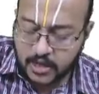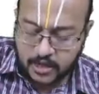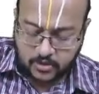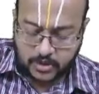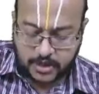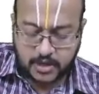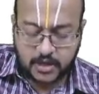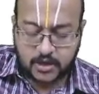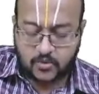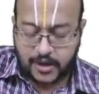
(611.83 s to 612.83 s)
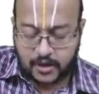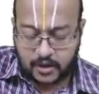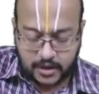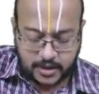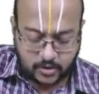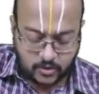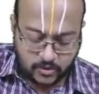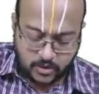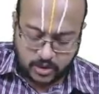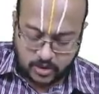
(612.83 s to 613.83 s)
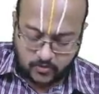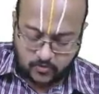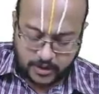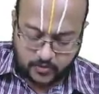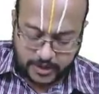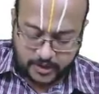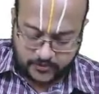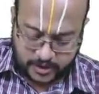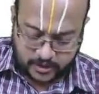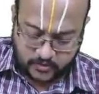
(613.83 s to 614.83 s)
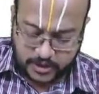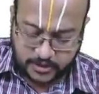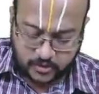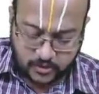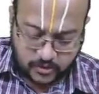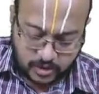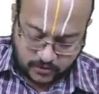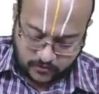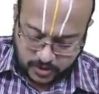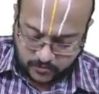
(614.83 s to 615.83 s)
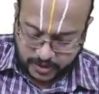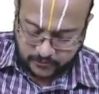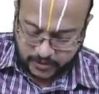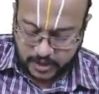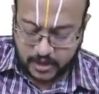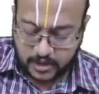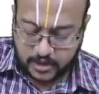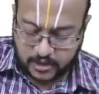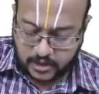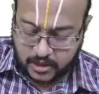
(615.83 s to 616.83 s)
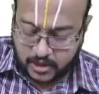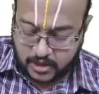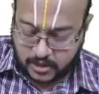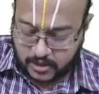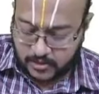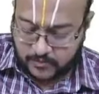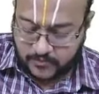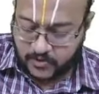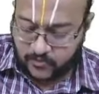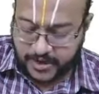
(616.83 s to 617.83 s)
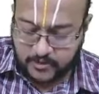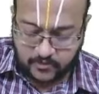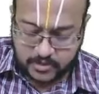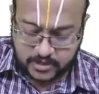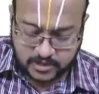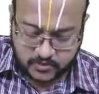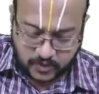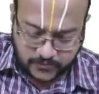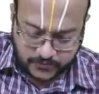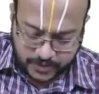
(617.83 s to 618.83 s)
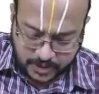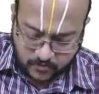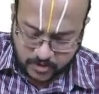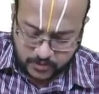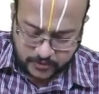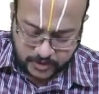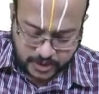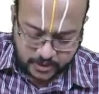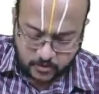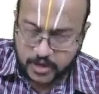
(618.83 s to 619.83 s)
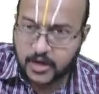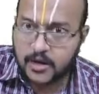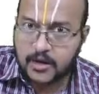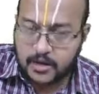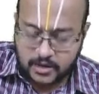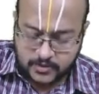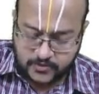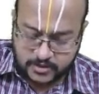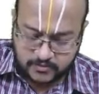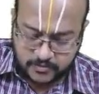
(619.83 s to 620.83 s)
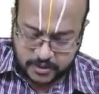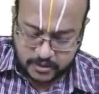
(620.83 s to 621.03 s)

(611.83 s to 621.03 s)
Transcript: Okay, 12 into 125. 12 into 125. Why this is 150 and 125? Can you tell? Very simple.